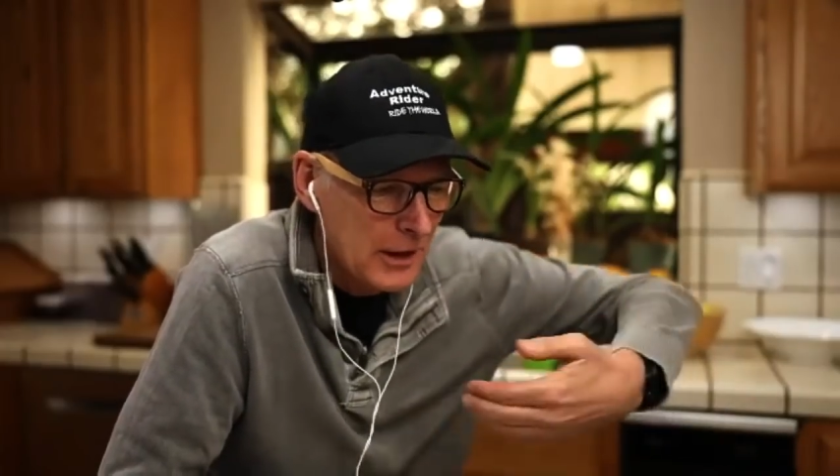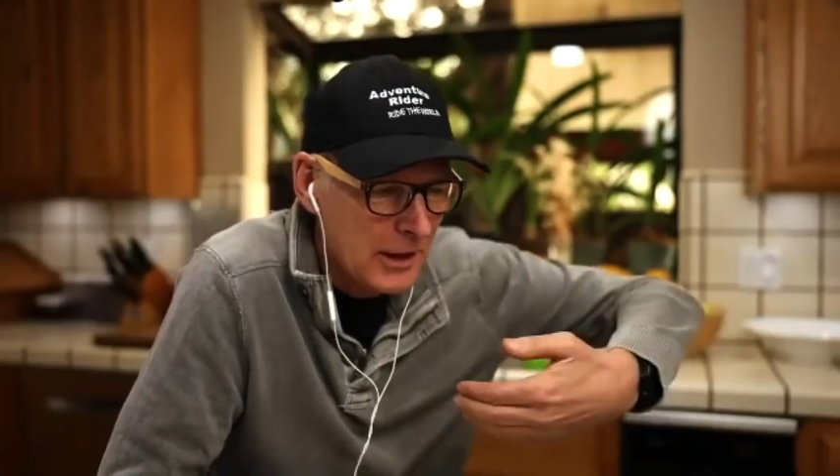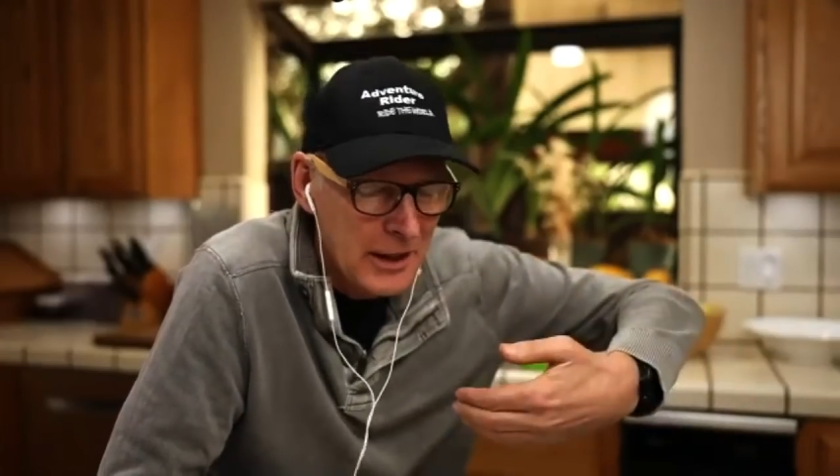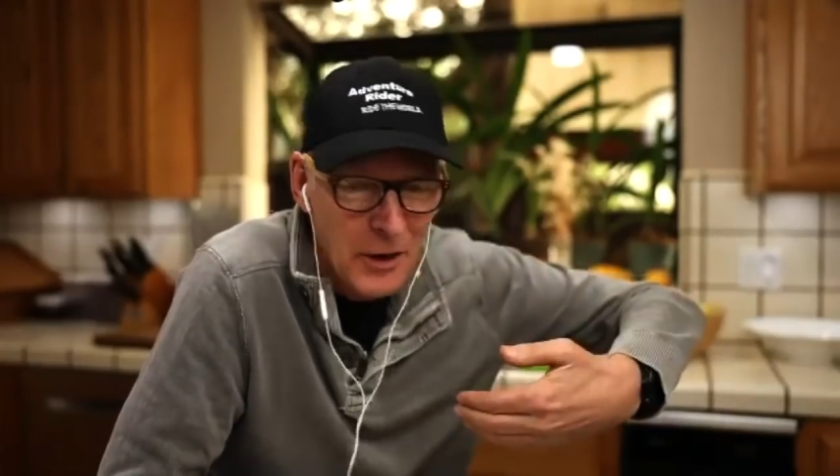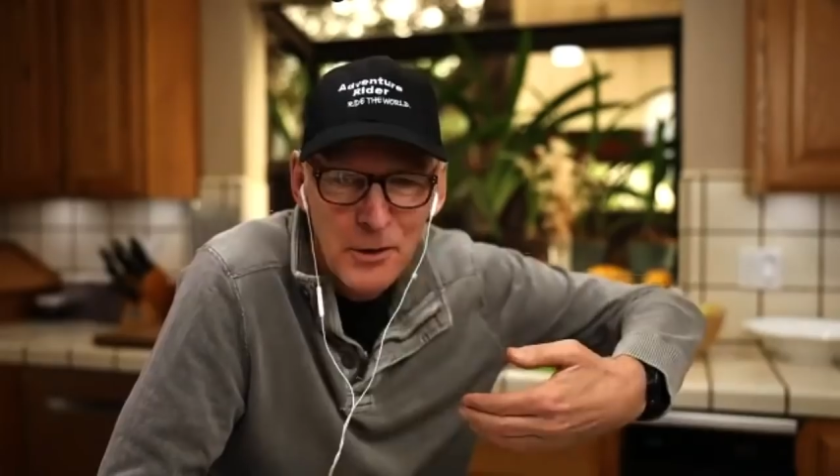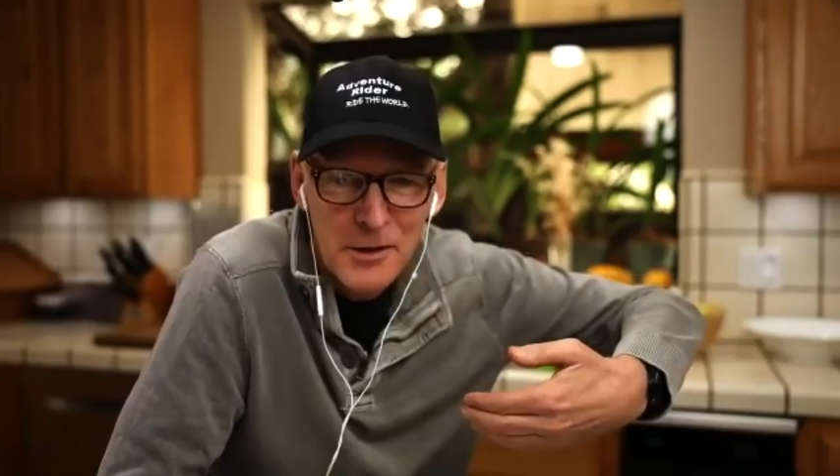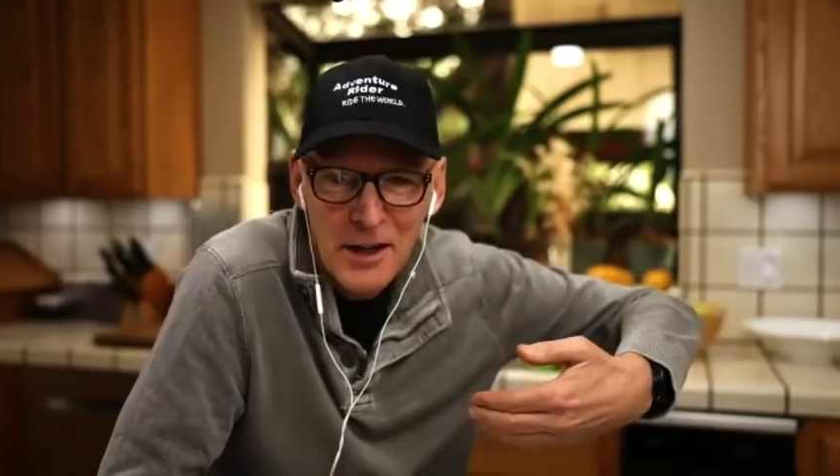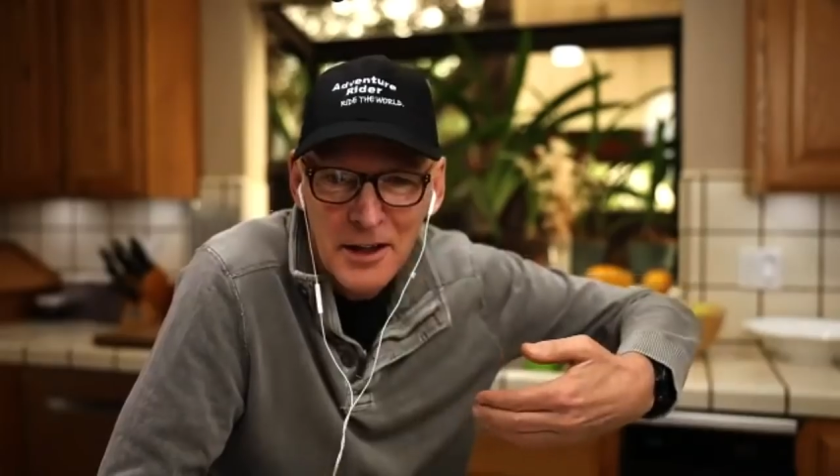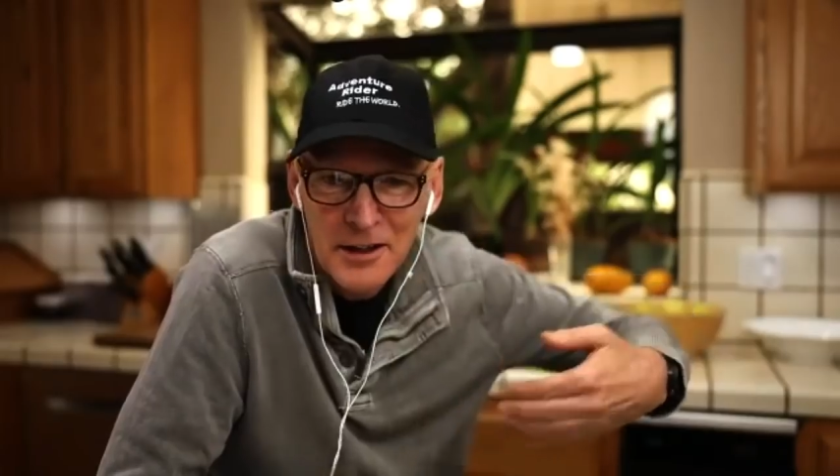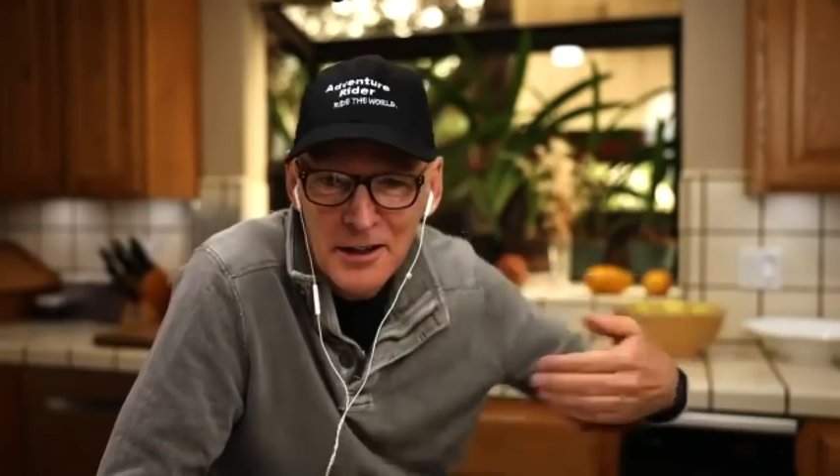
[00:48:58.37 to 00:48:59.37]
and he holds
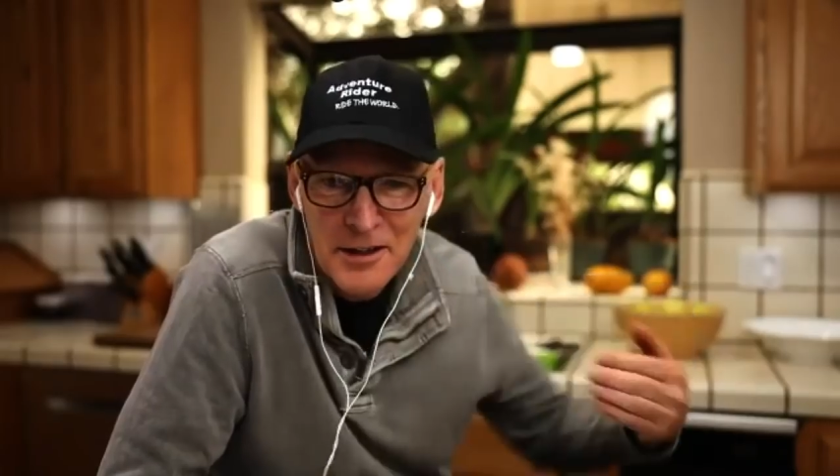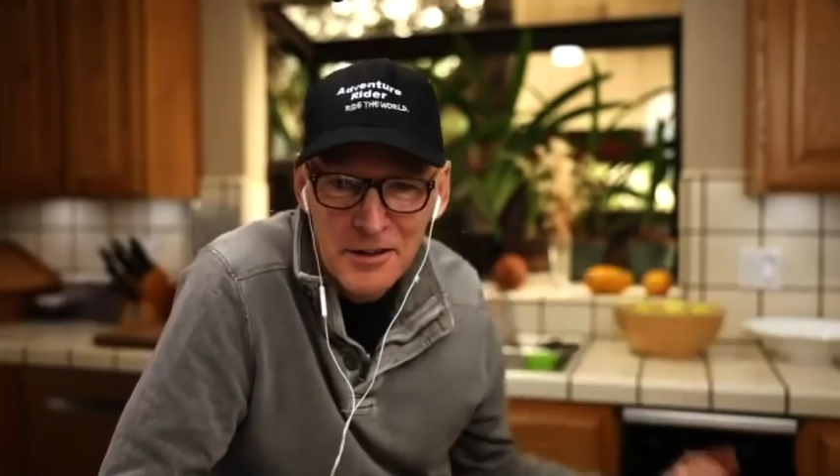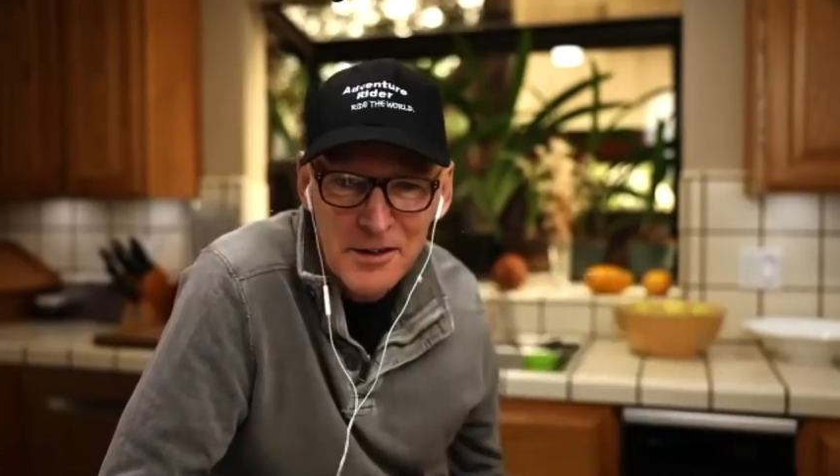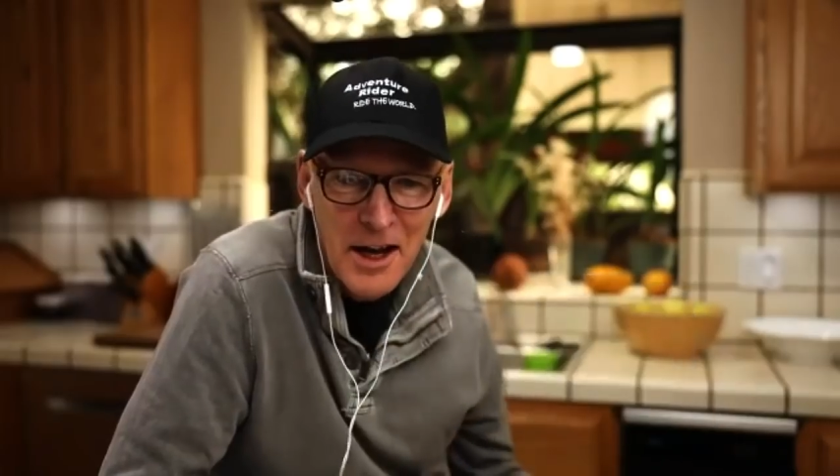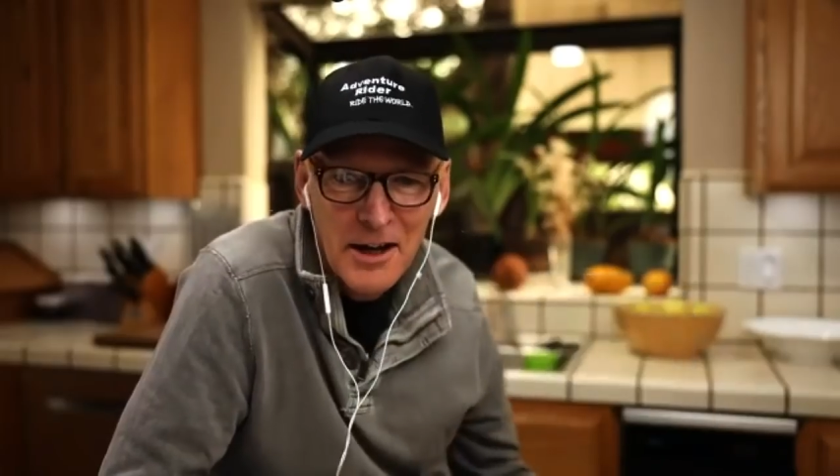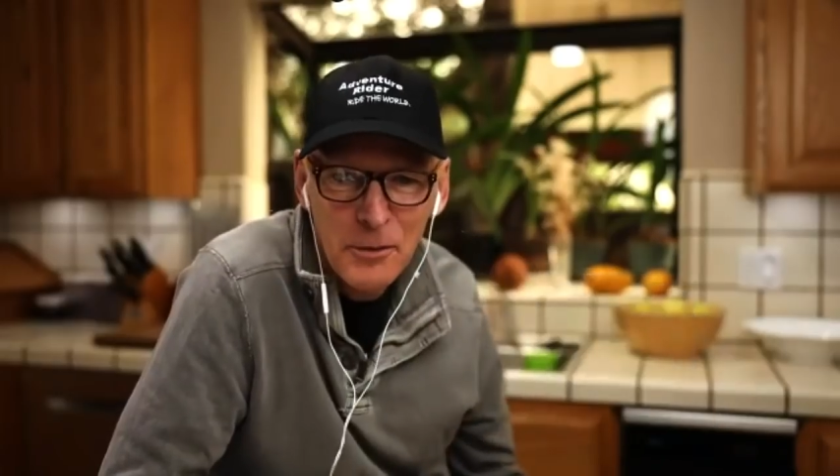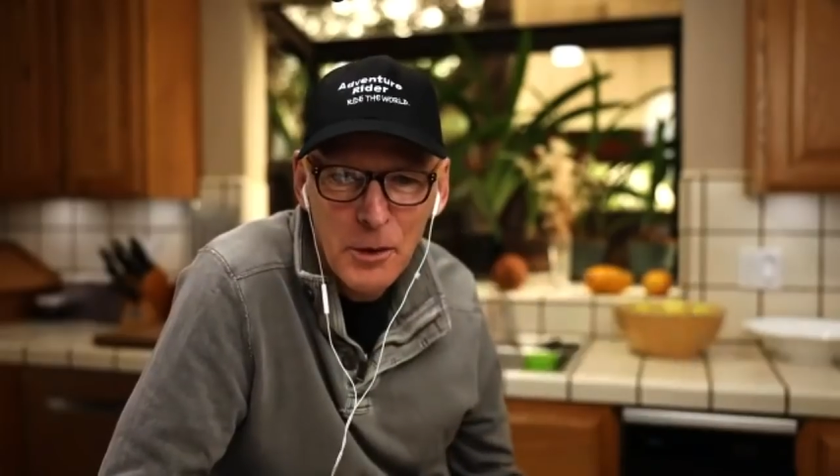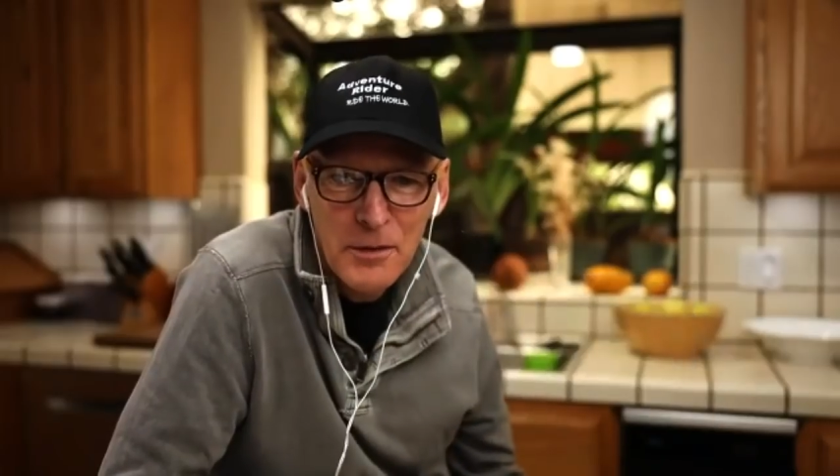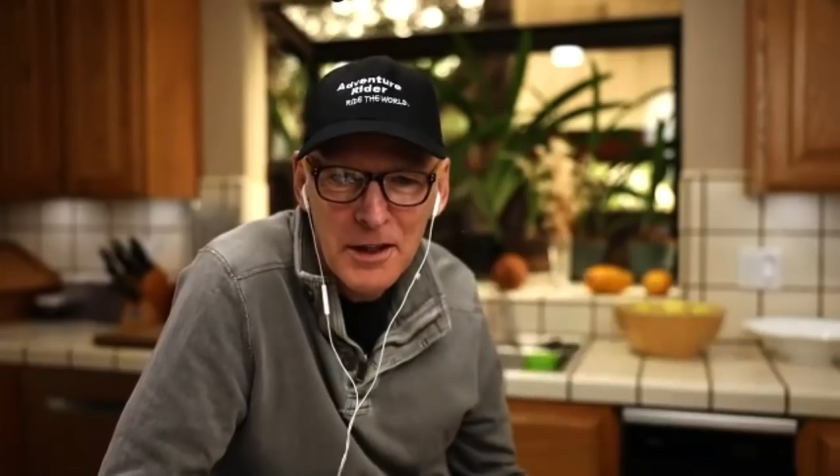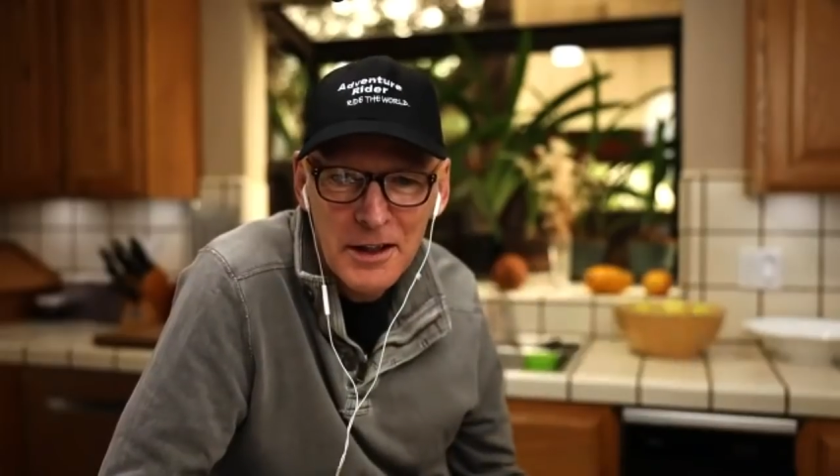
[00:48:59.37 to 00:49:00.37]
on to the side of the
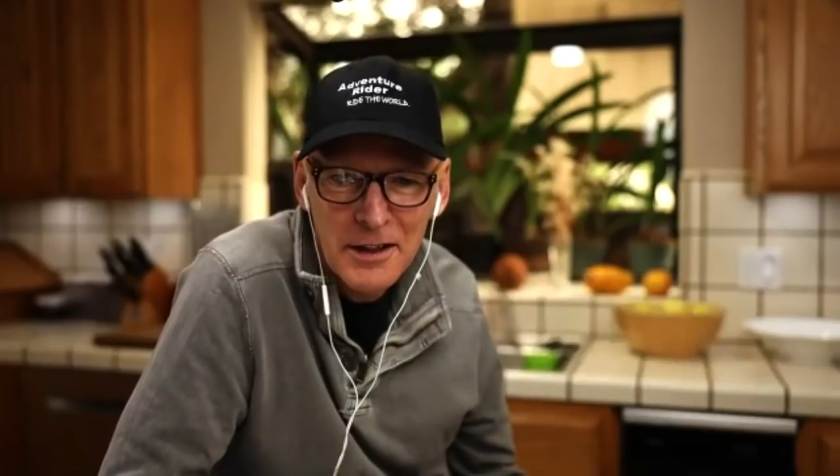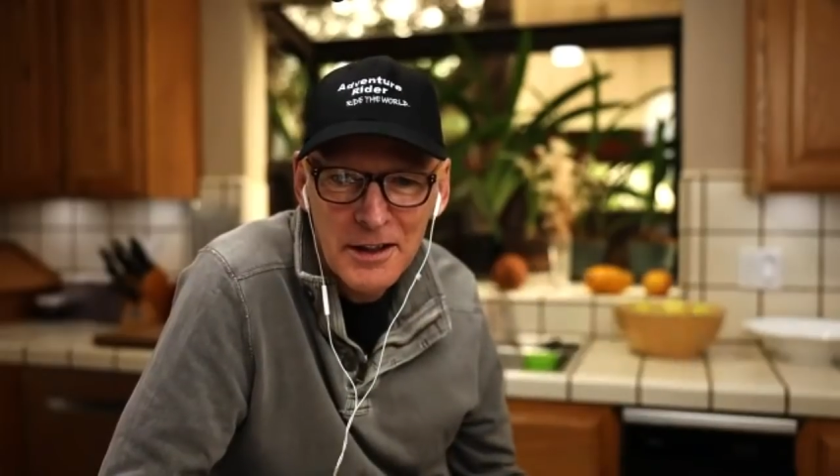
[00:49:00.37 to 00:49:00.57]
Rivian, and